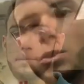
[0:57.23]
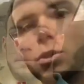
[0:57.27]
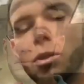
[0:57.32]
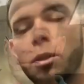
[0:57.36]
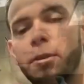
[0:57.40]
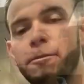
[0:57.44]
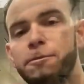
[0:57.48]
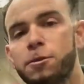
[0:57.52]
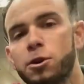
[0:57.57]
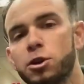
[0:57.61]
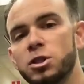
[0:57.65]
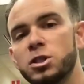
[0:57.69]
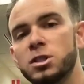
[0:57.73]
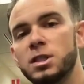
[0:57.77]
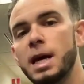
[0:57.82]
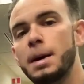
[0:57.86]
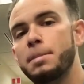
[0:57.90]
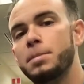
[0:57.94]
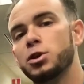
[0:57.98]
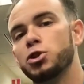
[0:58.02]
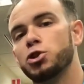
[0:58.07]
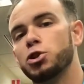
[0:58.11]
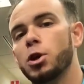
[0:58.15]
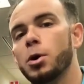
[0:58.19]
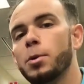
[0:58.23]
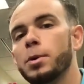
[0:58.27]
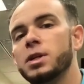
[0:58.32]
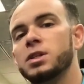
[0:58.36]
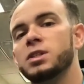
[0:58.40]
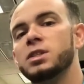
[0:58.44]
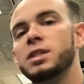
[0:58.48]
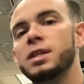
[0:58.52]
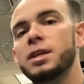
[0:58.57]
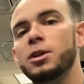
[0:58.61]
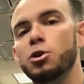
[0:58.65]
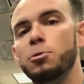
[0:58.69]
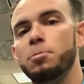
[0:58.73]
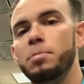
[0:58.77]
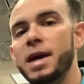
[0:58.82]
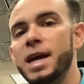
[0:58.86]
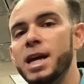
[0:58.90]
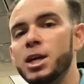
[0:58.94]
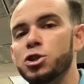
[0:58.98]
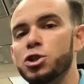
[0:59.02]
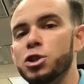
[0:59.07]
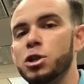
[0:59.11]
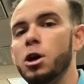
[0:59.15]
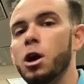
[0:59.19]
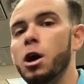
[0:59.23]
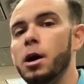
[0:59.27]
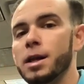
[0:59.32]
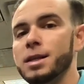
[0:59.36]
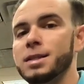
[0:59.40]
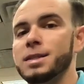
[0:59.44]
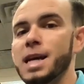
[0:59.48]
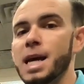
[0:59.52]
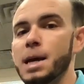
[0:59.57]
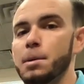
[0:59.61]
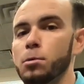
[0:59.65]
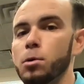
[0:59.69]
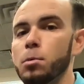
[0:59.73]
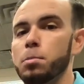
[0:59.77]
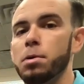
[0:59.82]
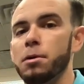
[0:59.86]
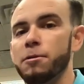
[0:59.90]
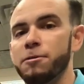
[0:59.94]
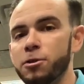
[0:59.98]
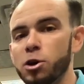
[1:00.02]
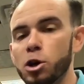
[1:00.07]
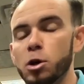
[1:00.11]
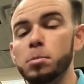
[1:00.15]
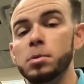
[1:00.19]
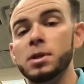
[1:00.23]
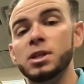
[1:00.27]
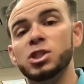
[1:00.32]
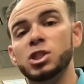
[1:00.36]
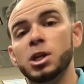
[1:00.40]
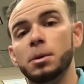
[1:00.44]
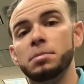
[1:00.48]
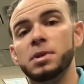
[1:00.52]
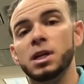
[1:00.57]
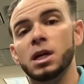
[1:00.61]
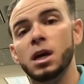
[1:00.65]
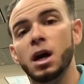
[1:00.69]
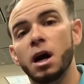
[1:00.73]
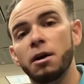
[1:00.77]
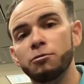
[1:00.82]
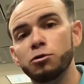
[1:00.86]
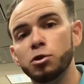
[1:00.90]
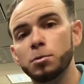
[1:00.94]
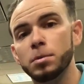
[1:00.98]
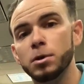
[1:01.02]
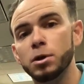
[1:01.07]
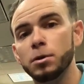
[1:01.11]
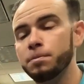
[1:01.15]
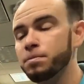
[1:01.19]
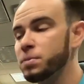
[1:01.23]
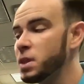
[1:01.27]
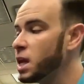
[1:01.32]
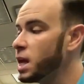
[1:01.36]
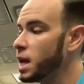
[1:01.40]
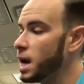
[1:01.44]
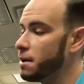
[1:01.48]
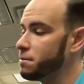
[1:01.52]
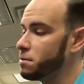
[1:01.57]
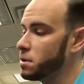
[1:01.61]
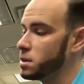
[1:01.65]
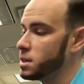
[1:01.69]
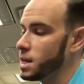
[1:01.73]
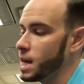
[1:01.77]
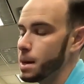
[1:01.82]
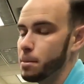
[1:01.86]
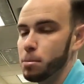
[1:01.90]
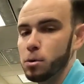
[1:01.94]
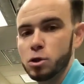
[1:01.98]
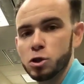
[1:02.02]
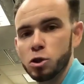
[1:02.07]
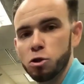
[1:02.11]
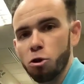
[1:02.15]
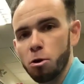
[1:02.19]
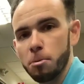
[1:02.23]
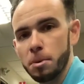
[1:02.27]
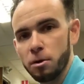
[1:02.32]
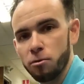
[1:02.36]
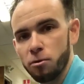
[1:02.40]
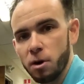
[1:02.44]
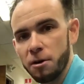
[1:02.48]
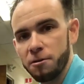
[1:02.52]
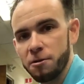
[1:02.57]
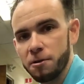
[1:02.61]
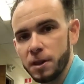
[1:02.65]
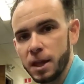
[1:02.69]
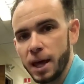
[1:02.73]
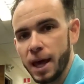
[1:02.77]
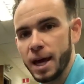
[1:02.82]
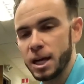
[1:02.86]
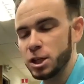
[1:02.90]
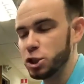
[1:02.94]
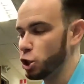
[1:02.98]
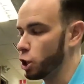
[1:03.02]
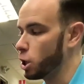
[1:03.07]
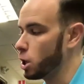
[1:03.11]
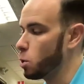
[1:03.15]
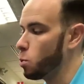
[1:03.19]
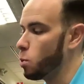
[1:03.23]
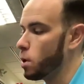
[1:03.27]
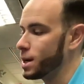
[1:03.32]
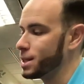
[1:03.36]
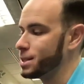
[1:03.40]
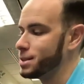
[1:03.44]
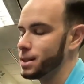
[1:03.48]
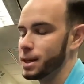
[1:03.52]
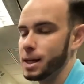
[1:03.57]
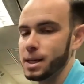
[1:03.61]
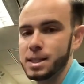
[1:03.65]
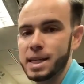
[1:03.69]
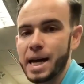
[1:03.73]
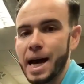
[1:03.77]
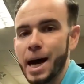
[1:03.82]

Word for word: So the first step is you're going to seat your patient on a table, preferably something comfortable. If the table is a little bit rough on the edge, you're going to want to stick a